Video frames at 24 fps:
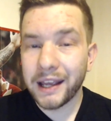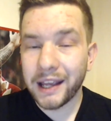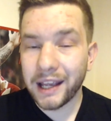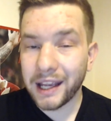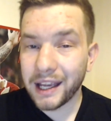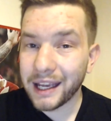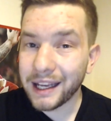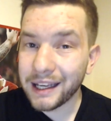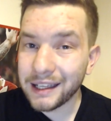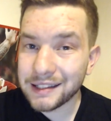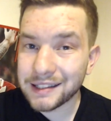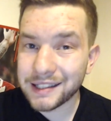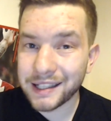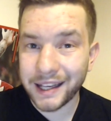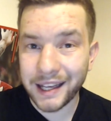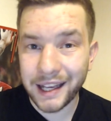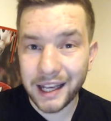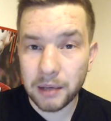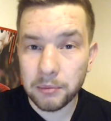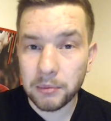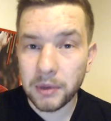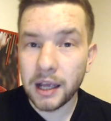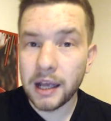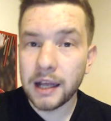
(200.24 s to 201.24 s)
into
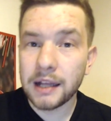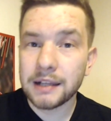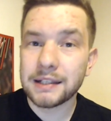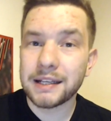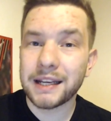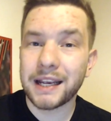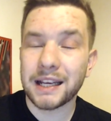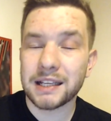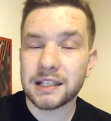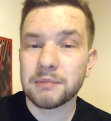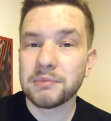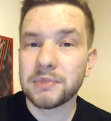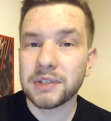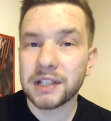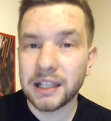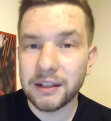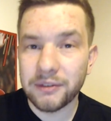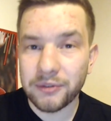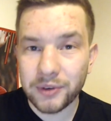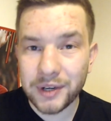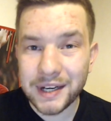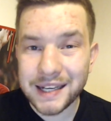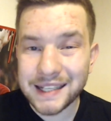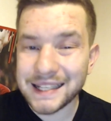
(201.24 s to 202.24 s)
him to get some
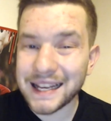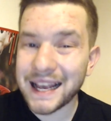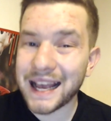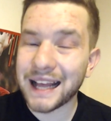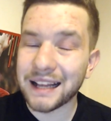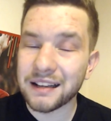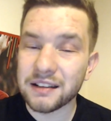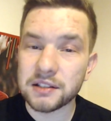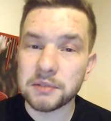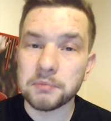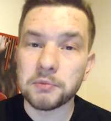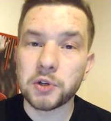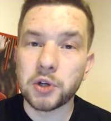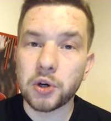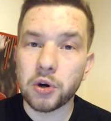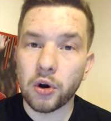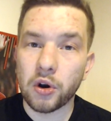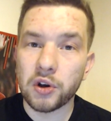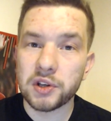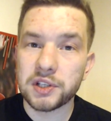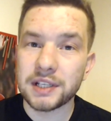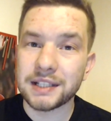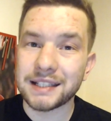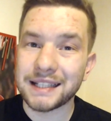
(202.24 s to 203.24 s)
deliveries and some
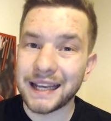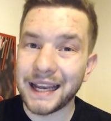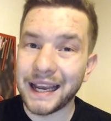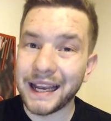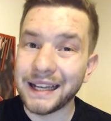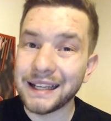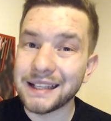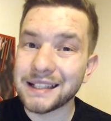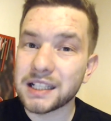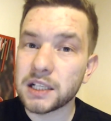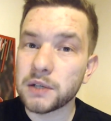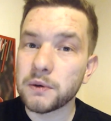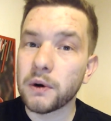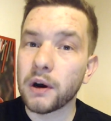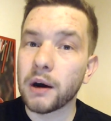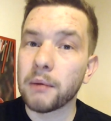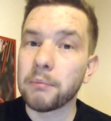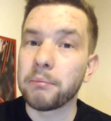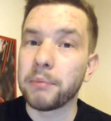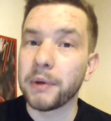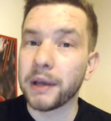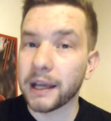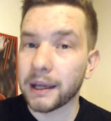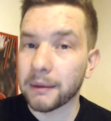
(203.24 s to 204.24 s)
crosses into our
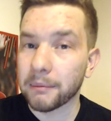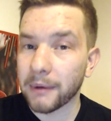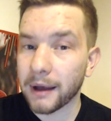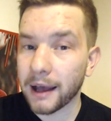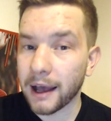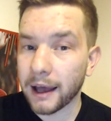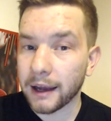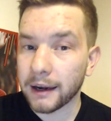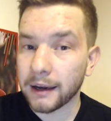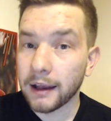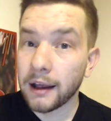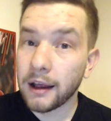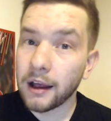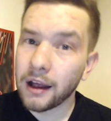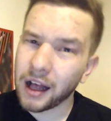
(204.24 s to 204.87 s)
big man.